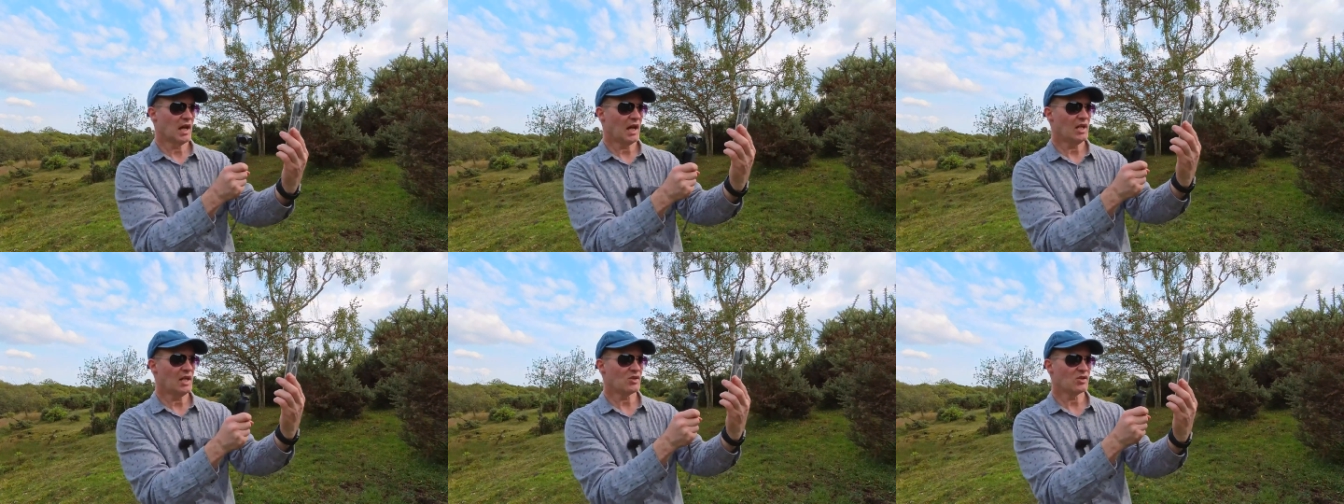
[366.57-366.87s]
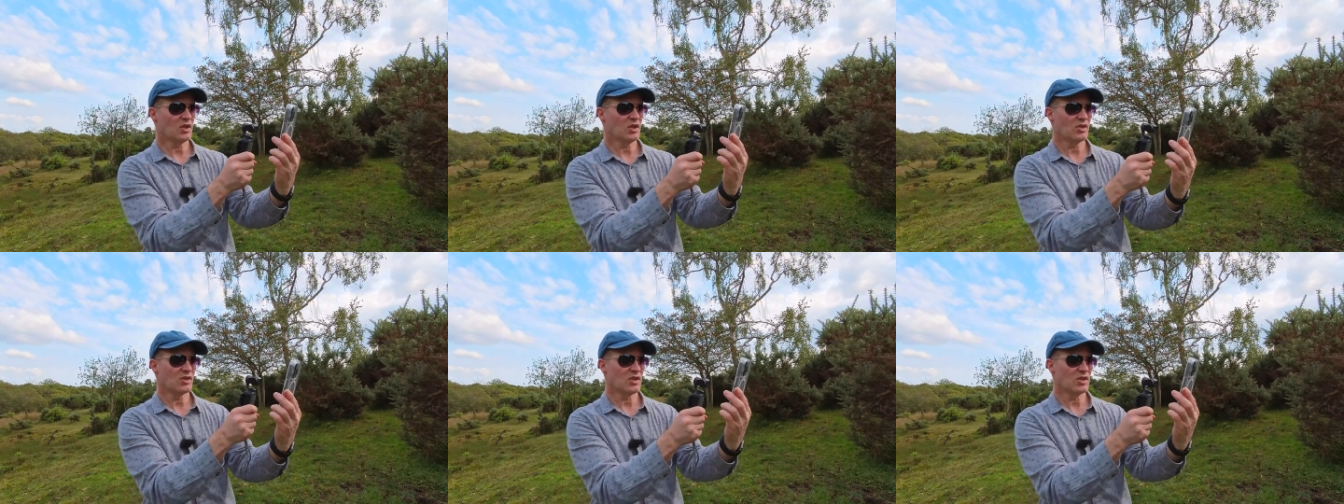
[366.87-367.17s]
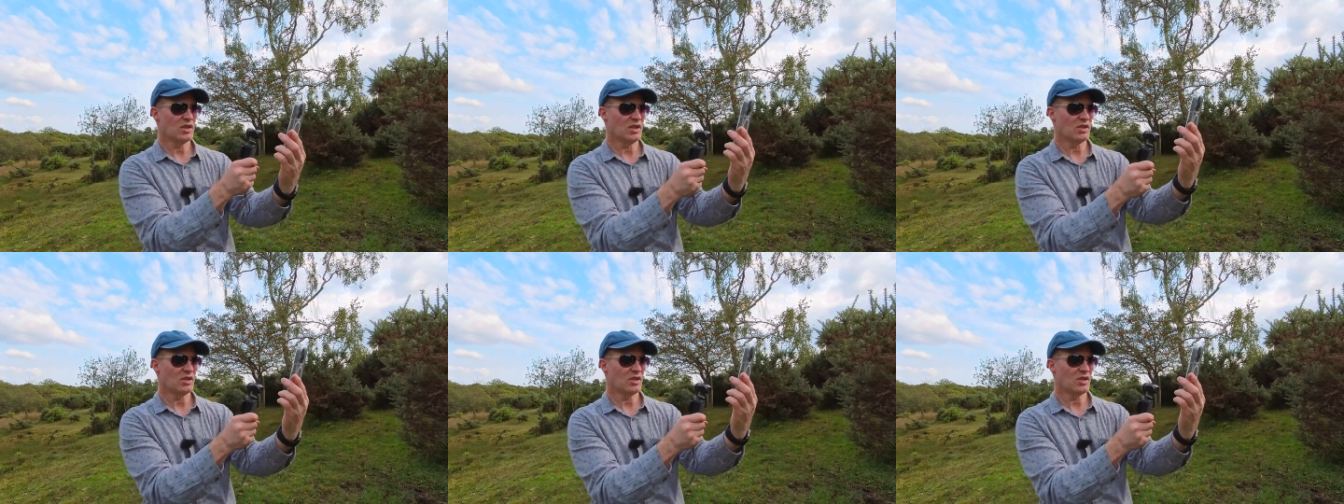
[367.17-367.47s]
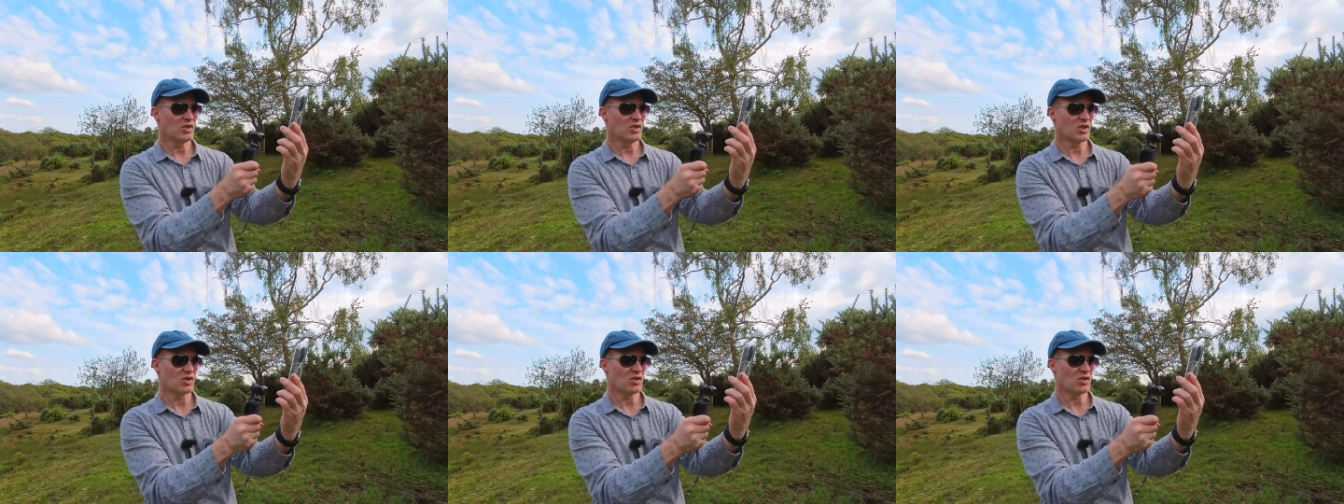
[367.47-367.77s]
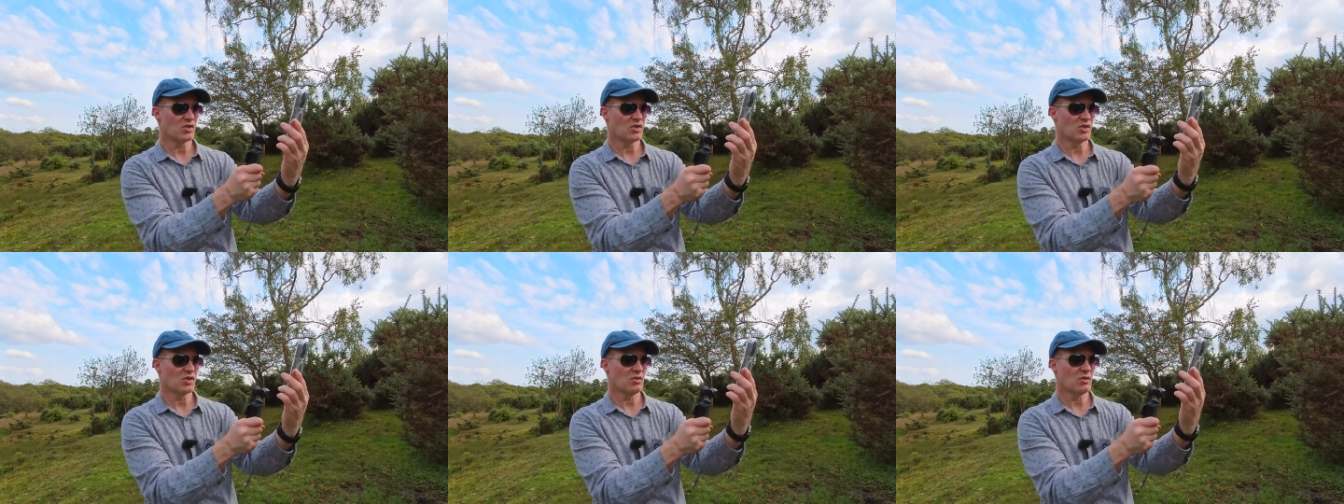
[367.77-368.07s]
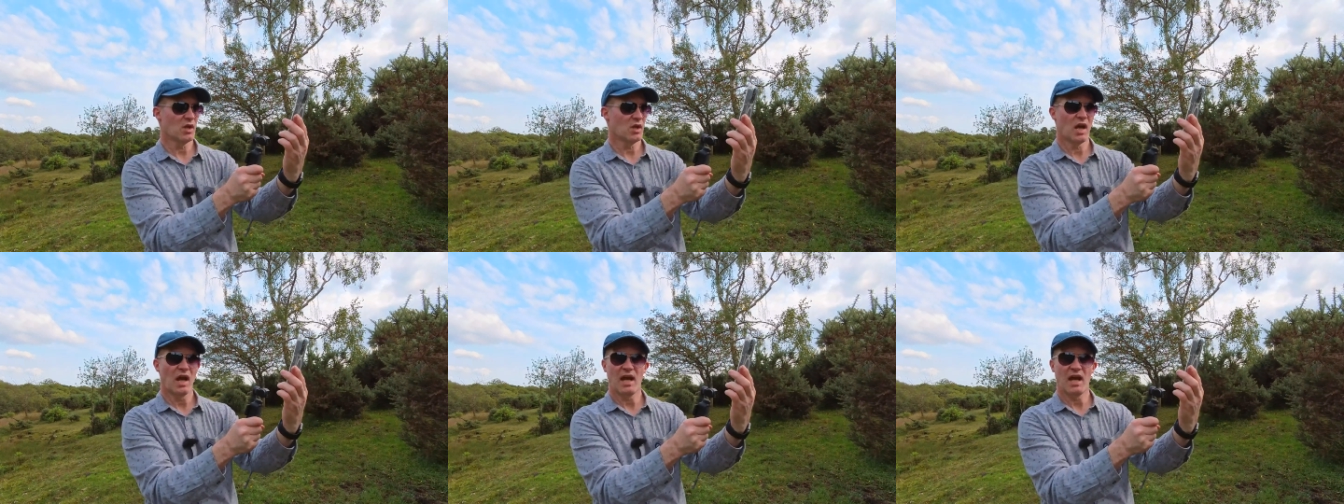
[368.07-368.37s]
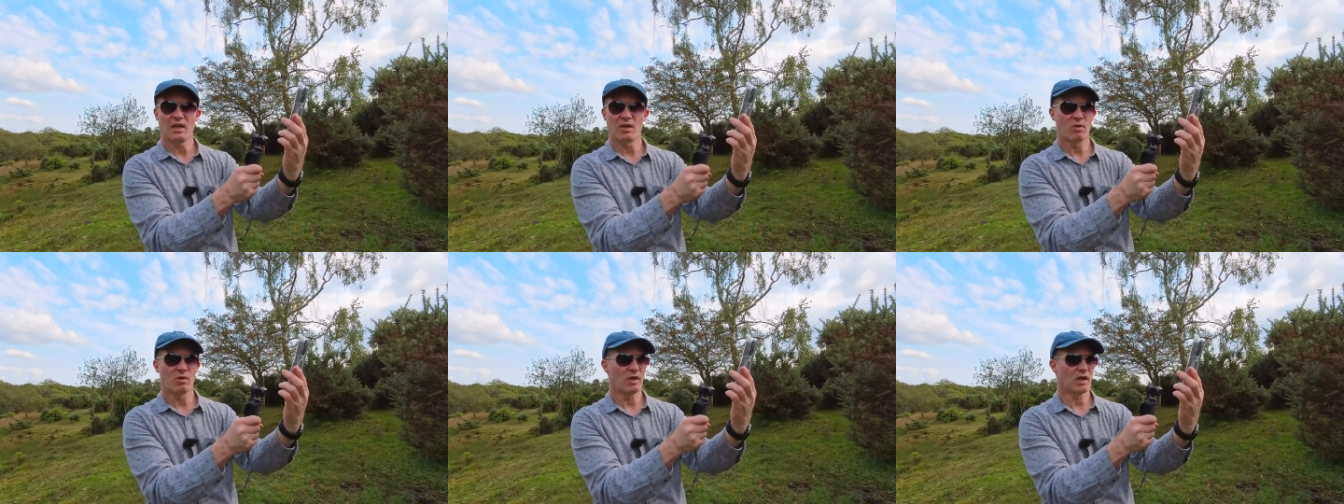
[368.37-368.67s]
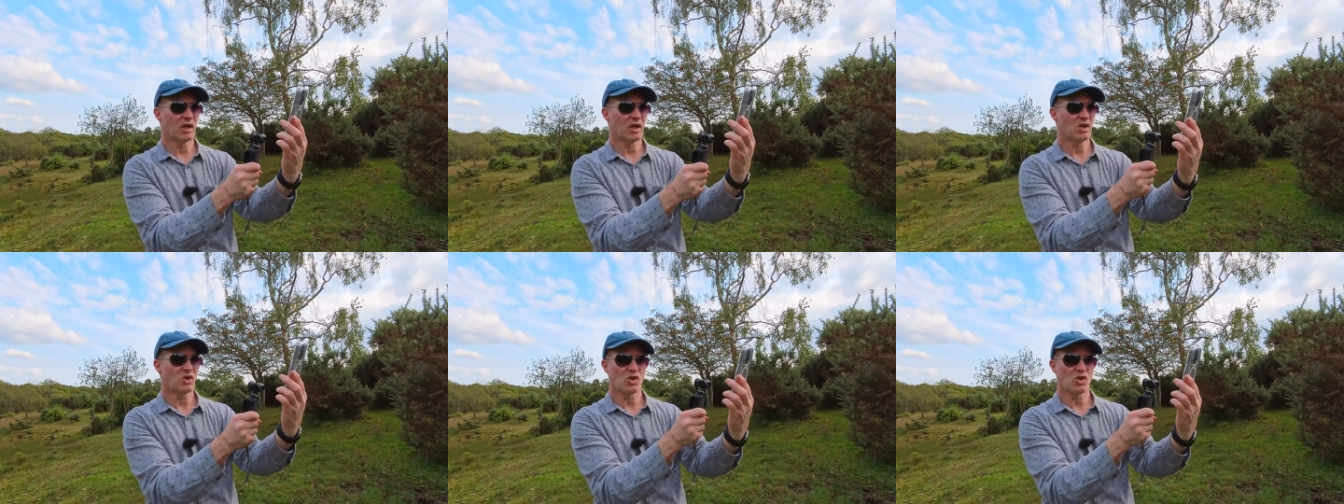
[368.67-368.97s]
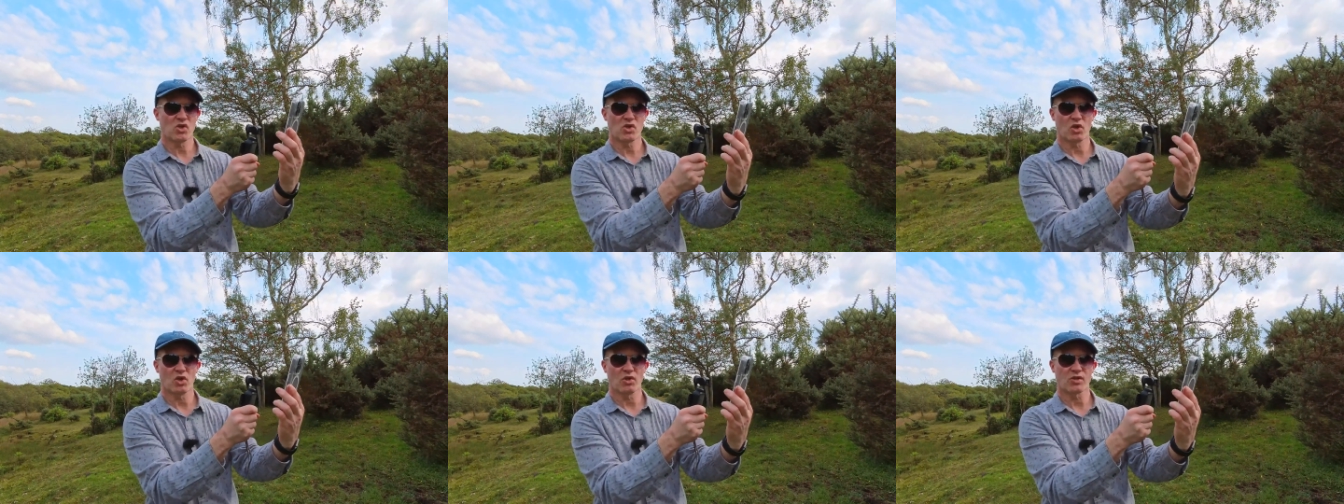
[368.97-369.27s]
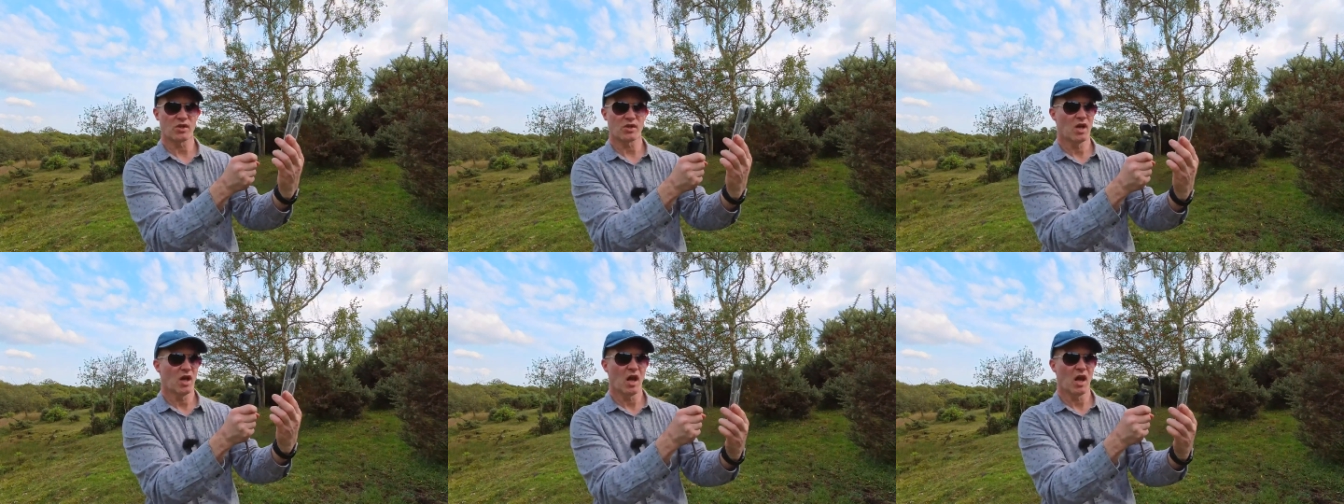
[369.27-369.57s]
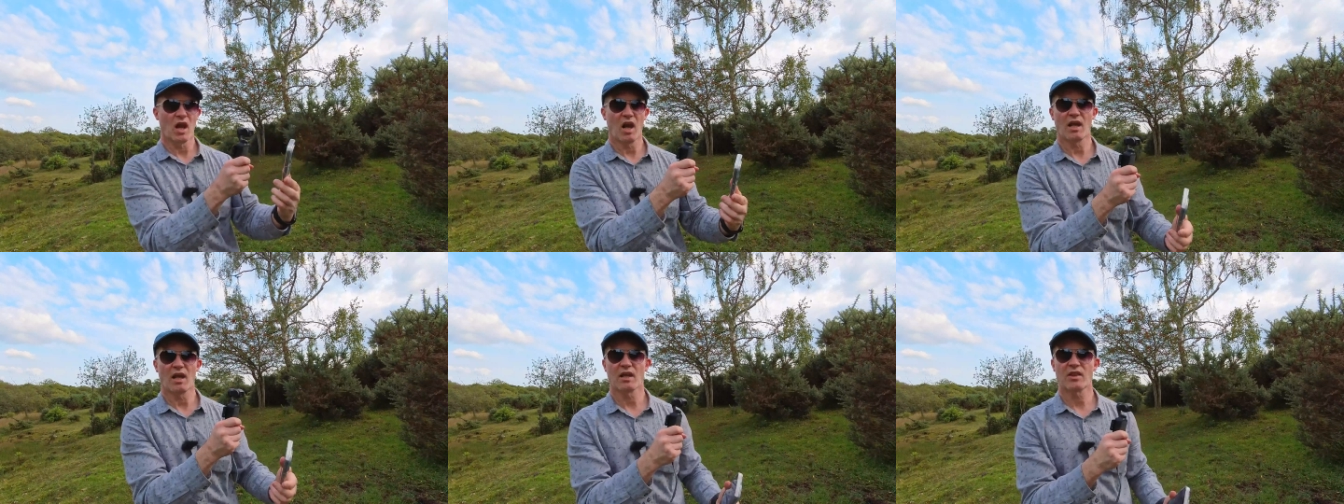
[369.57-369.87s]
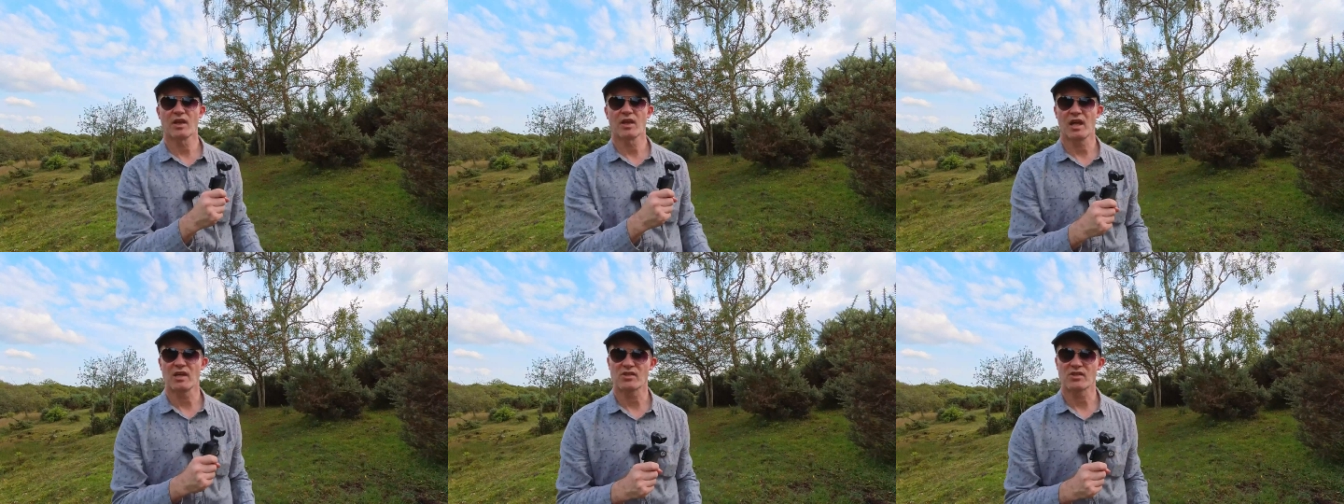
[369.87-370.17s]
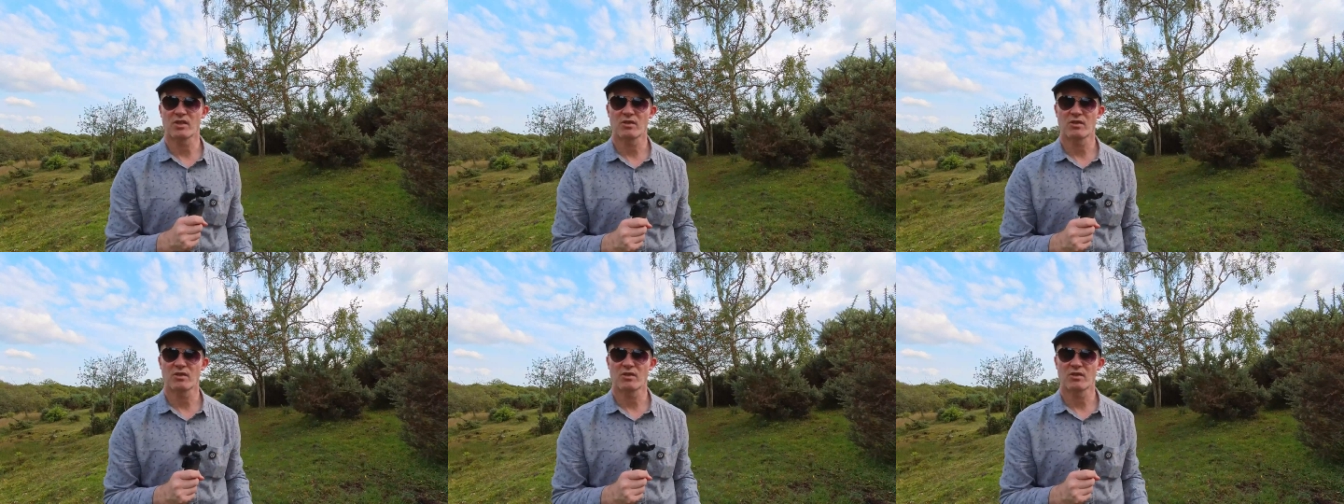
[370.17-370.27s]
And it's nice and easy just to do a quick shot like that.